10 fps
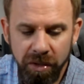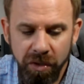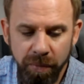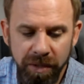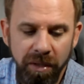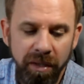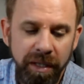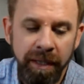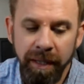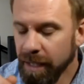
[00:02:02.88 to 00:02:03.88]
super
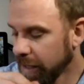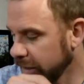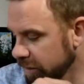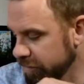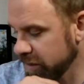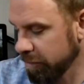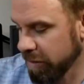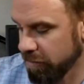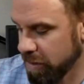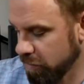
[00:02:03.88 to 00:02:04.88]
solid. I love some
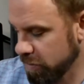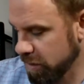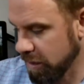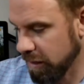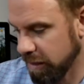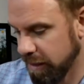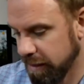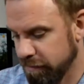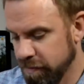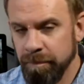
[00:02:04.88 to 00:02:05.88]
of the mounts that they
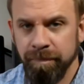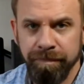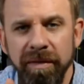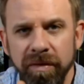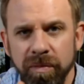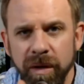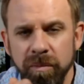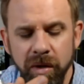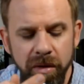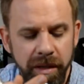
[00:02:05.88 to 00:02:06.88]
have. They have a
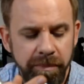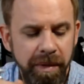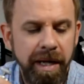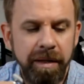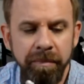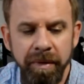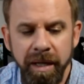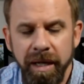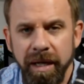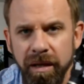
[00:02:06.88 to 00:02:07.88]
thread mount on the bottom
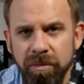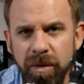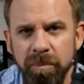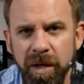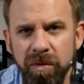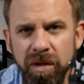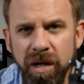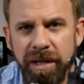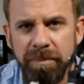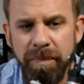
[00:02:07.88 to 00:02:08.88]
and a thread mount
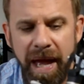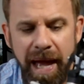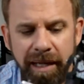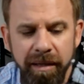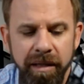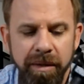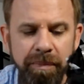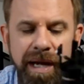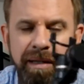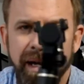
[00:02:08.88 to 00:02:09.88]
on the back. And the
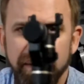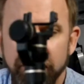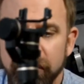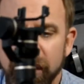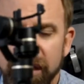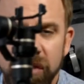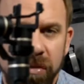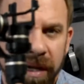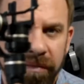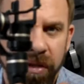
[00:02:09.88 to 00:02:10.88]
back that I mean because
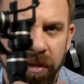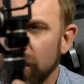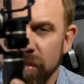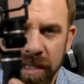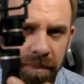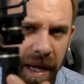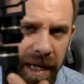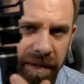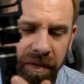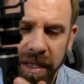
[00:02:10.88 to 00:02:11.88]
you have your
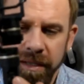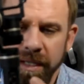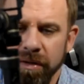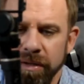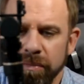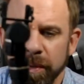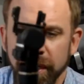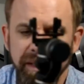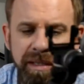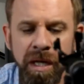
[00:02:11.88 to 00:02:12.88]
D-pad and everything there and your
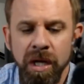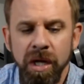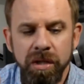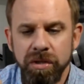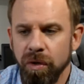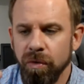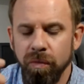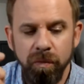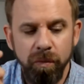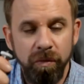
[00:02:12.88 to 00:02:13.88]
buttons.
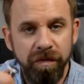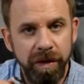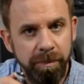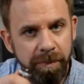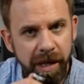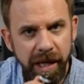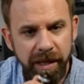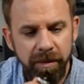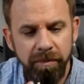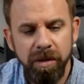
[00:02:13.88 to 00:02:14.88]
So for the
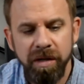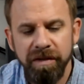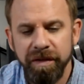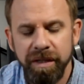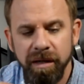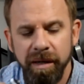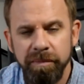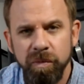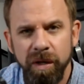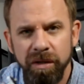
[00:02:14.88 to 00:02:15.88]
bottom,
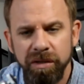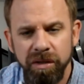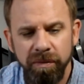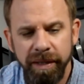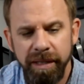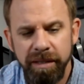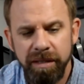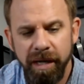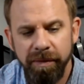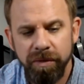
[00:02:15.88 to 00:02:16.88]
oftentimes what I'll do
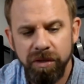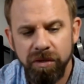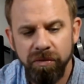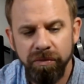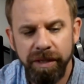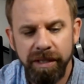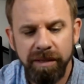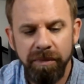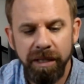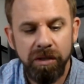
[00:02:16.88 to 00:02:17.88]
is I will screw in
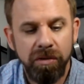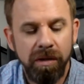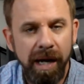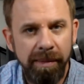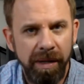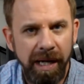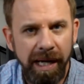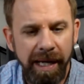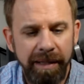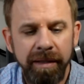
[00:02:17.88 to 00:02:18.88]
this mini
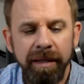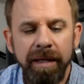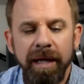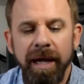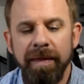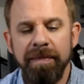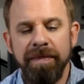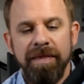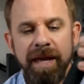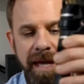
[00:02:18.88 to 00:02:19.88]
tripod and
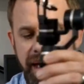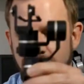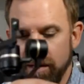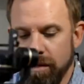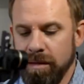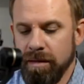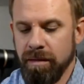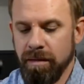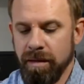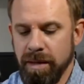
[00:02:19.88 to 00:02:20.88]
then
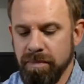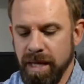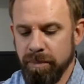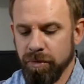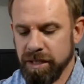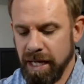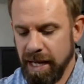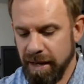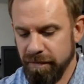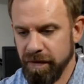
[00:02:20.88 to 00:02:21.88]
I'm able to
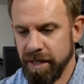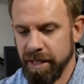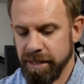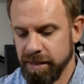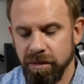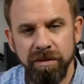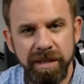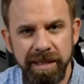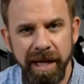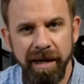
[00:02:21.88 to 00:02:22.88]
have a nice little
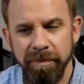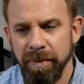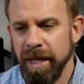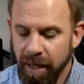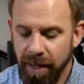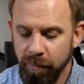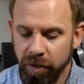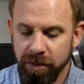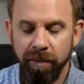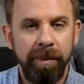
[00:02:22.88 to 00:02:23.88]
setup. I'm
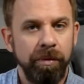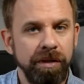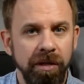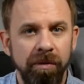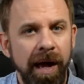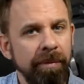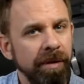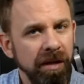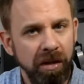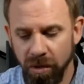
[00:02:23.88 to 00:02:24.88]
also able to grab
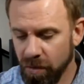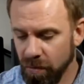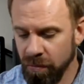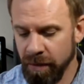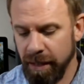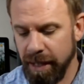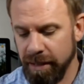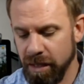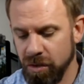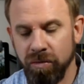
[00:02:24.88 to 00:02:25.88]
it and go
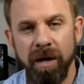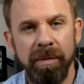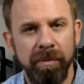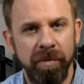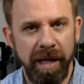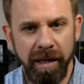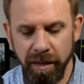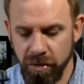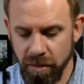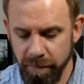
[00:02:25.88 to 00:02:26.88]
and then drop it when I
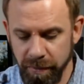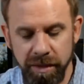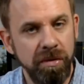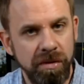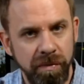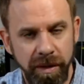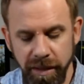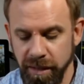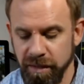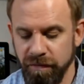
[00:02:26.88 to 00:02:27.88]
gotta drop it. So it's a
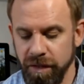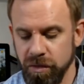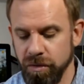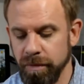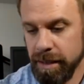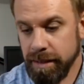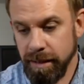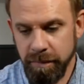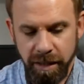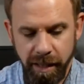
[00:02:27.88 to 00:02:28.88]
really nice feature.
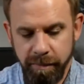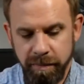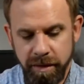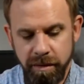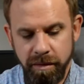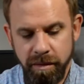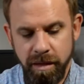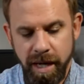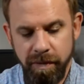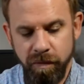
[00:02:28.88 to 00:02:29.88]
Sometimes
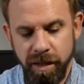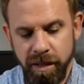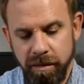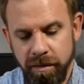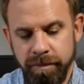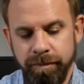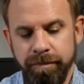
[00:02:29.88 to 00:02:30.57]
I will